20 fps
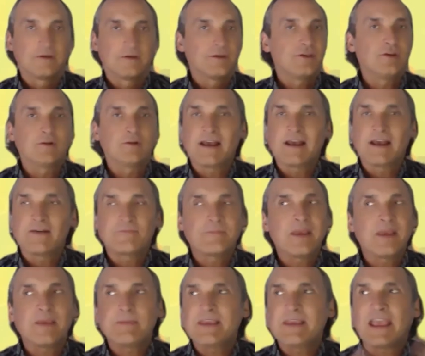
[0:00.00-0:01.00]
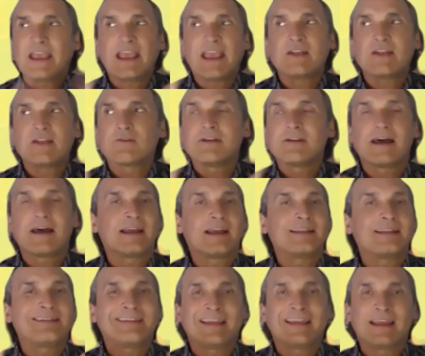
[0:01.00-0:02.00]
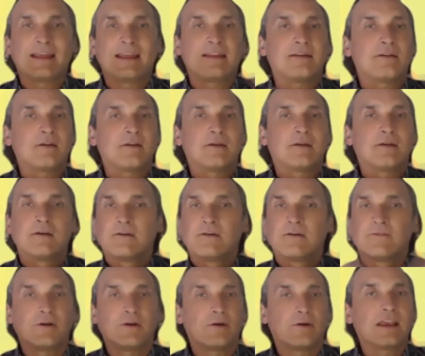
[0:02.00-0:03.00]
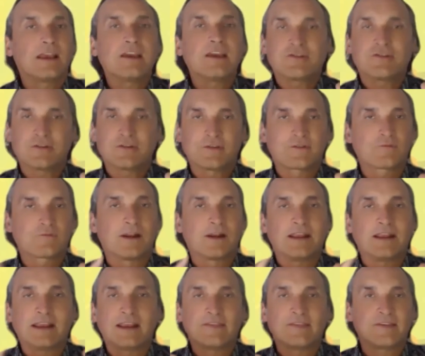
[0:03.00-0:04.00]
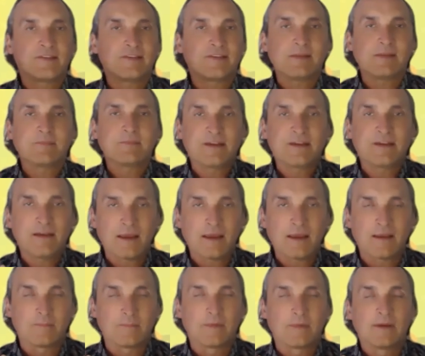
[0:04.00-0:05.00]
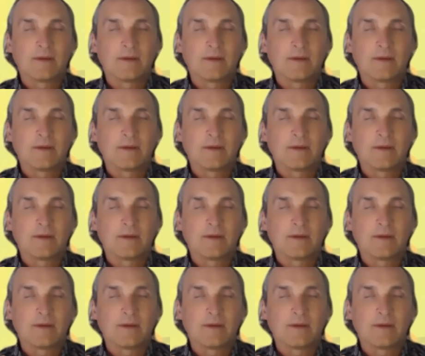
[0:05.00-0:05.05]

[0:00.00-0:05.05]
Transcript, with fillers: You'll have maybe eight or nine, ten variations running at the same time.